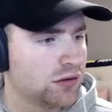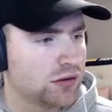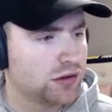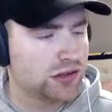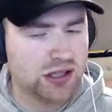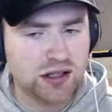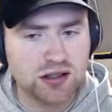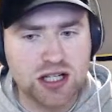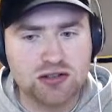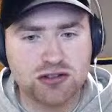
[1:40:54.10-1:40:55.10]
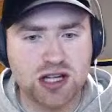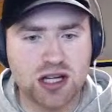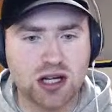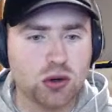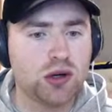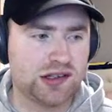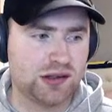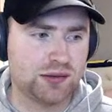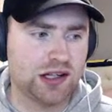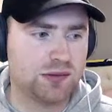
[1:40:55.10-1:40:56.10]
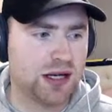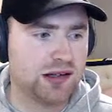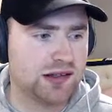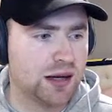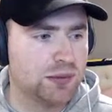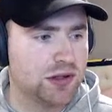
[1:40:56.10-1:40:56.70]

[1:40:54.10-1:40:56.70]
So, interesting that Cordy's the one that's been subbed.